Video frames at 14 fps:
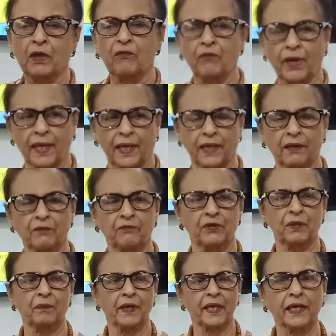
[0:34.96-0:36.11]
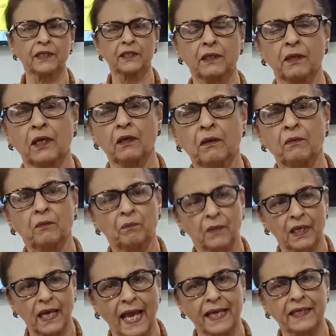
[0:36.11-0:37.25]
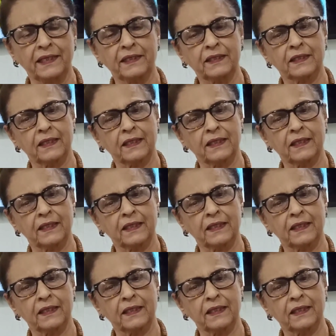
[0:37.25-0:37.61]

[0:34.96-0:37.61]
where we make the client